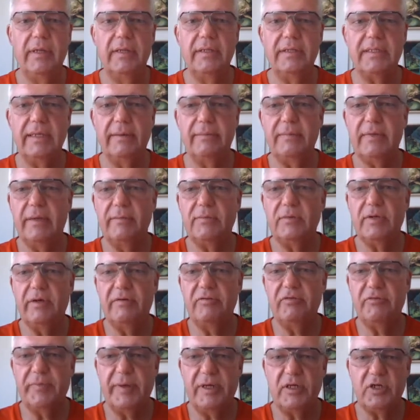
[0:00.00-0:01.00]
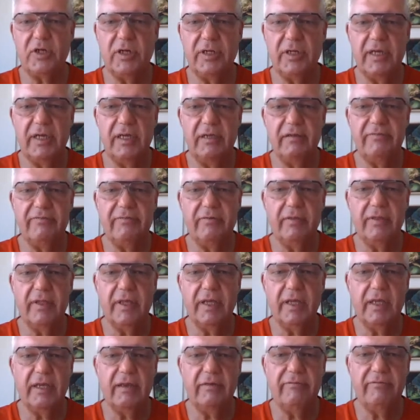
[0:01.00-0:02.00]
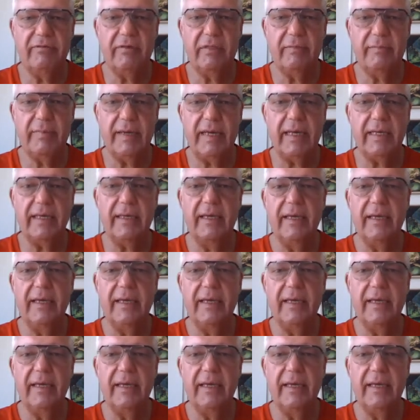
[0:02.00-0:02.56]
Sometimes you have special keys for the back.